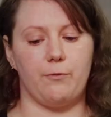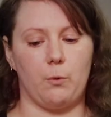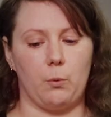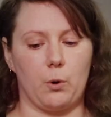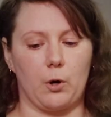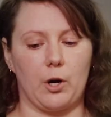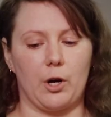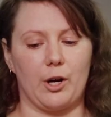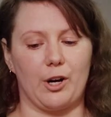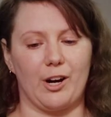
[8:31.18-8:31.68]

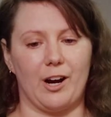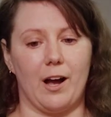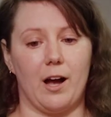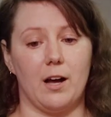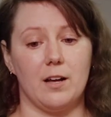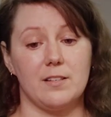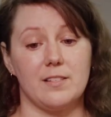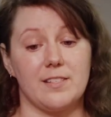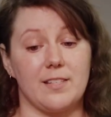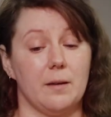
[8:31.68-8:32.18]
For
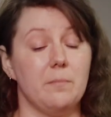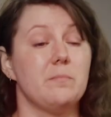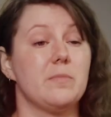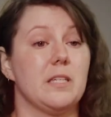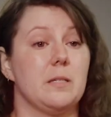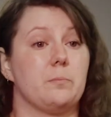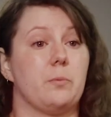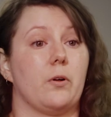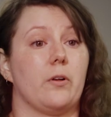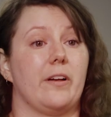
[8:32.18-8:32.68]
some
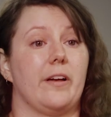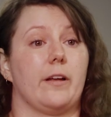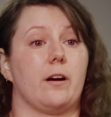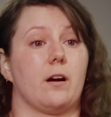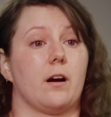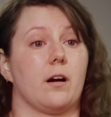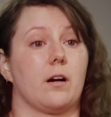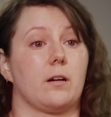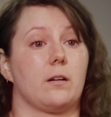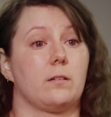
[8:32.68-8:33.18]
people in
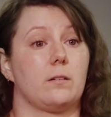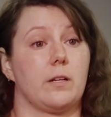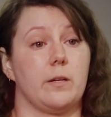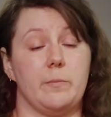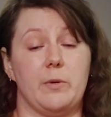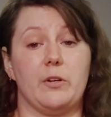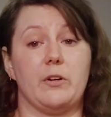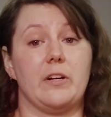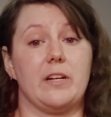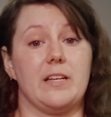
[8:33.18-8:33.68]
our
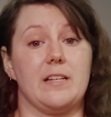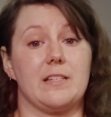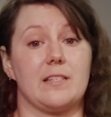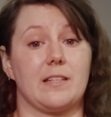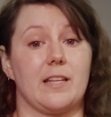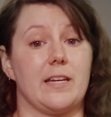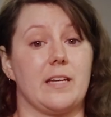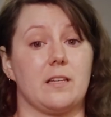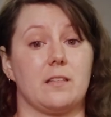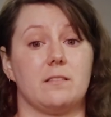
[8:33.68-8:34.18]

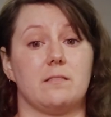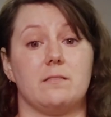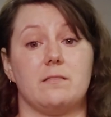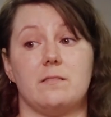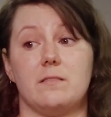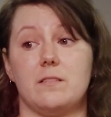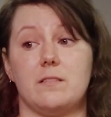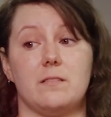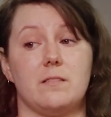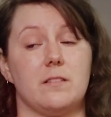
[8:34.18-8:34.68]
communities, like
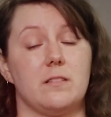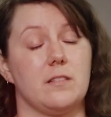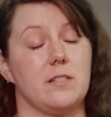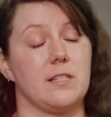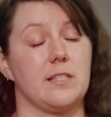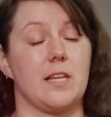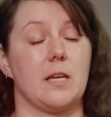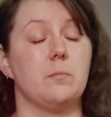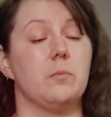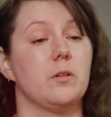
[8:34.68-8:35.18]

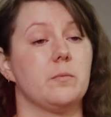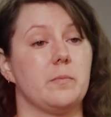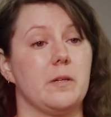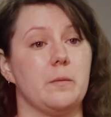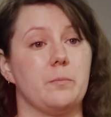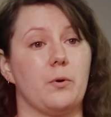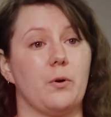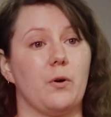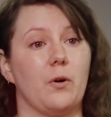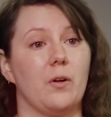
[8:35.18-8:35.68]
disabled
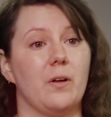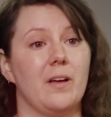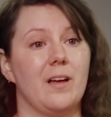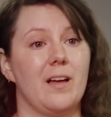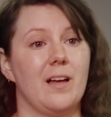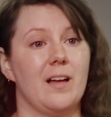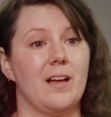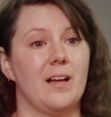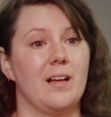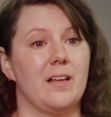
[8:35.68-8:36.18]
people,
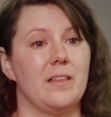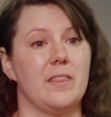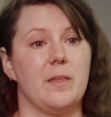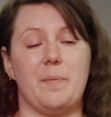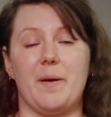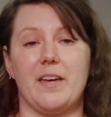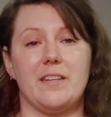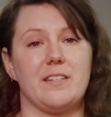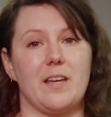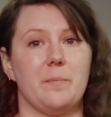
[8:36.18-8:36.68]

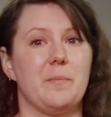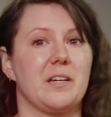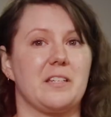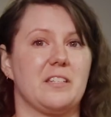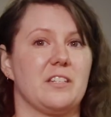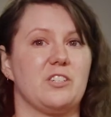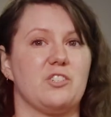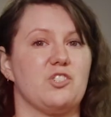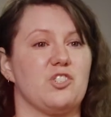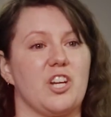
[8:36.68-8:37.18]
the
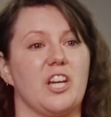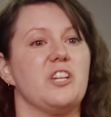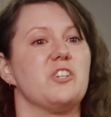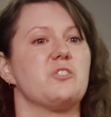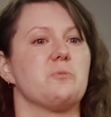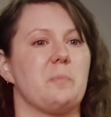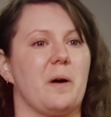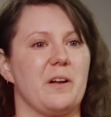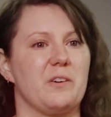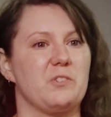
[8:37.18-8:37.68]
pandemic didn't
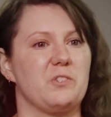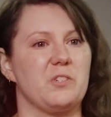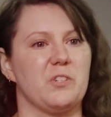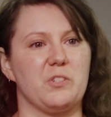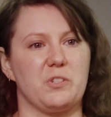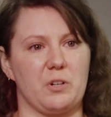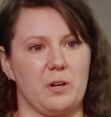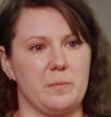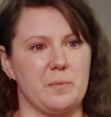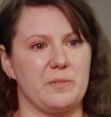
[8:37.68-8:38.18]
change much
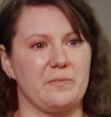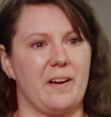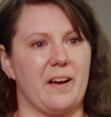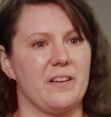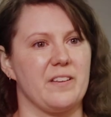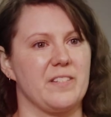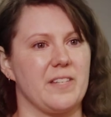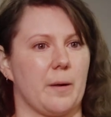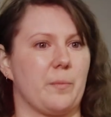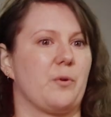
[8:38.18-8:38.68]
in terms of
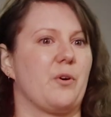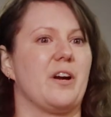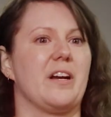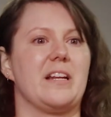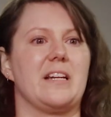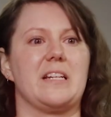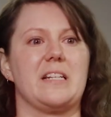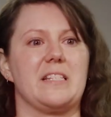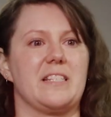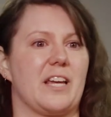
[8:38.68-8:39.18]
how
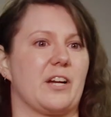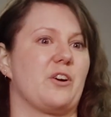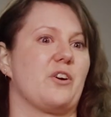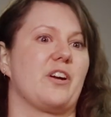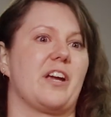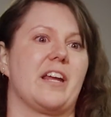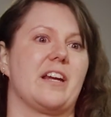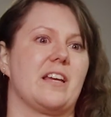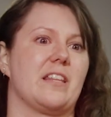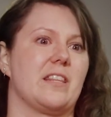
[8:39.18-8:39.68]
separated and
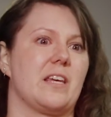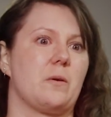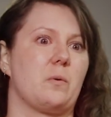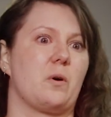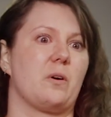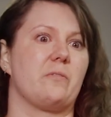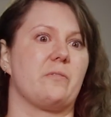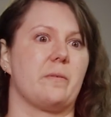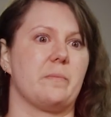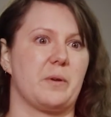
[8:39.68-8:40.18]
segregated they
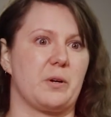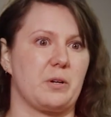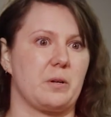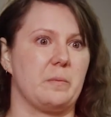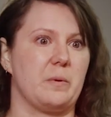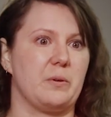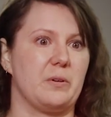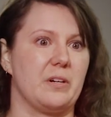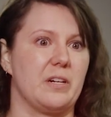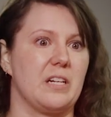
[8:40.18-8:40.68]
were from their
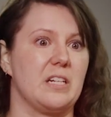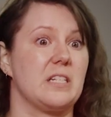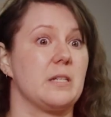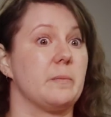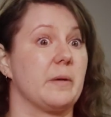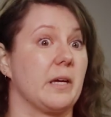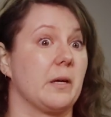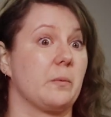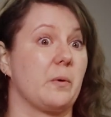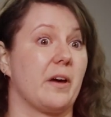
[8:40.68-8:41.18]
community
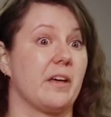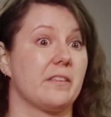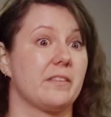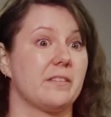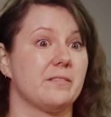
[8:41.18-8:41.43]
to begin with.